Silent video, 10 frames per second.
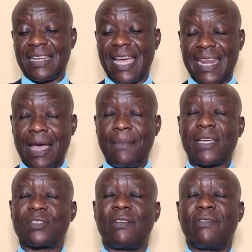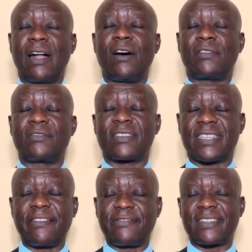Dynamics of health,
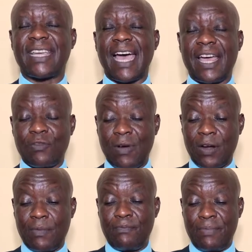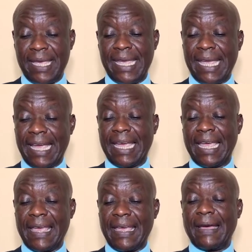safety, and well-being
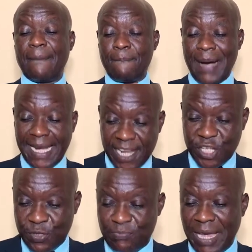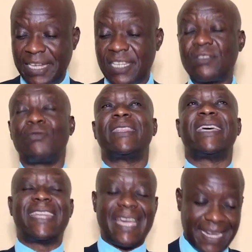management with
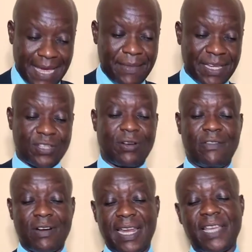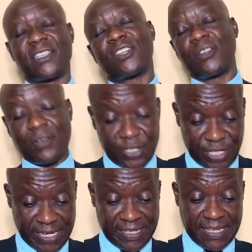the dynamics of organizational
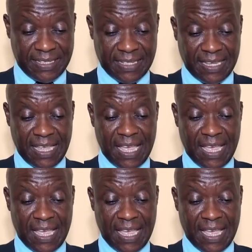changes.